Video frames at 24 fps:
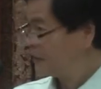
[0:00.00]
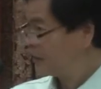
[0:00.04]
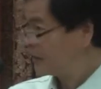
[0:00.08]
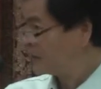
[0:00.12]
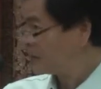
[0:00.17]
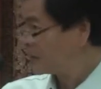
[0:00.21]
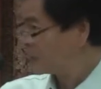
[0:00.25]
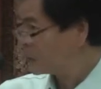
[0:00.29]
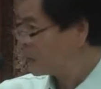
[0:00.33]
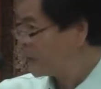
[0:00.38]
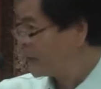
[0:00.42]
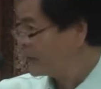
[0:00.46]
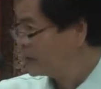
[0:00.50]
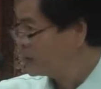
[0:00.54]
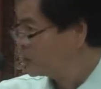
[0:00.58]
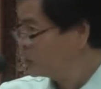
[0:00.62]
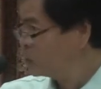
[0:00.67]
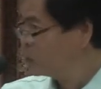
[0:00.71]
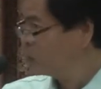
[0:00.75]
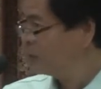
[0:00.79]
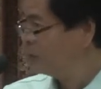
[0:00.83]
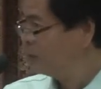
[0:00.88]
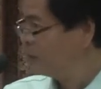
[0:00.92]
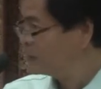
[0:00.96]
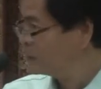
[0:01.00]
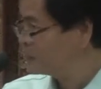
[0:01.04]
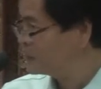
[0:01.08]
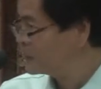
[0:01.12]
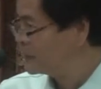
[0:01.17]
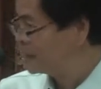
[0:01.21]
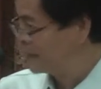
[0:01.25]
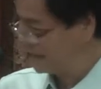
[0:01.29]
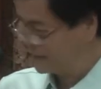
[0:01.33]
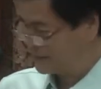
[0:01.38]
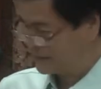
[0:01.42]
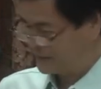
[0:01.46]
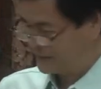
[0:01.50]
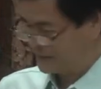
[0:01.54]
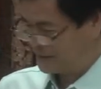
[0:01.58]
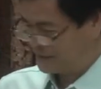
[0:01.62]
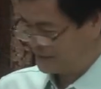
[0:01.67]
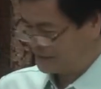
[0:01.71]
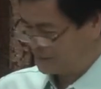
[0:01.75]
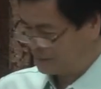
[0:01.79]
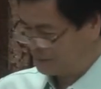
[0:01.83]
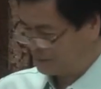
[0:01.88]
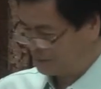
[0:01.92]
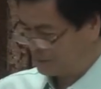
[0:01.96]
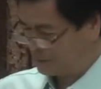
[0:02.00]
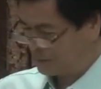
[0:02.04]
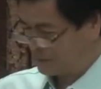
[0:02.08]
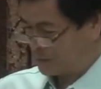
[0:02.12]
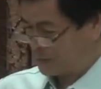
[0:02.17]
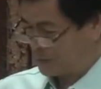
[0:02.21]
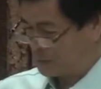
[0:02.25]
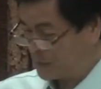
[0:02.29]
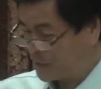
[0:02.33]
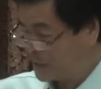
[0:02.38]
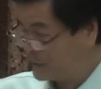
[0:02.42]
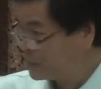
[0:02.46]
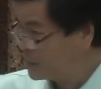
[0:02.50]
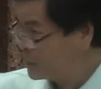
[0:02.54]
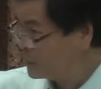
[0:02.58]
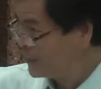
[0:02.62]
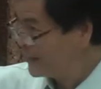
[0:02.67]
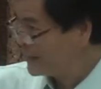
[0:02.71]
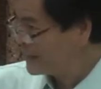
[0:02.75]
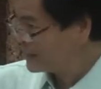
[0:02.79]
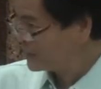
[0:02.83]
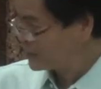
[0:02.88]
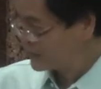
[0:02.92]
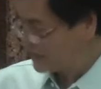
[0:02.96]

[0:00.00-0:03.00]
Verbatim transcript: the ride will be free. But if you make a